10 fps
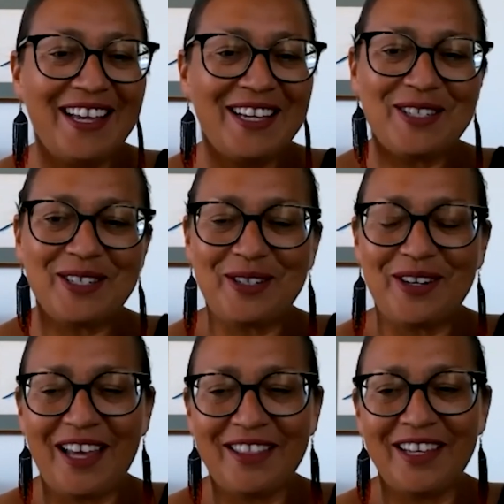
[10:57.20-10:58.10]
So
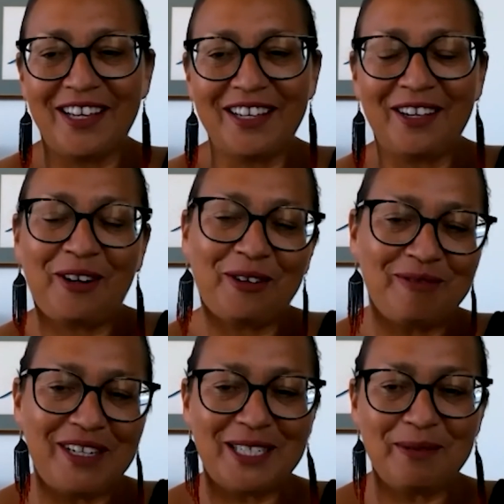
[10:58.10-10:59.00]
I think, you know,
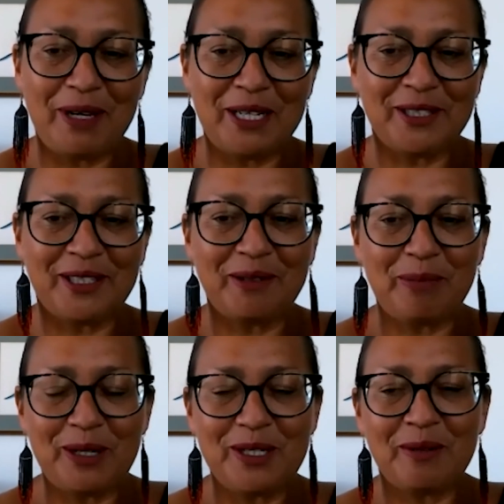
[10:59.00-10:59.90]
it depends on the
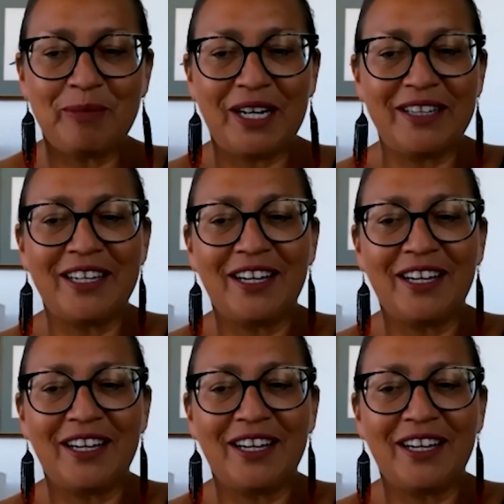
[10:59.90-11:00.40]
person, but I think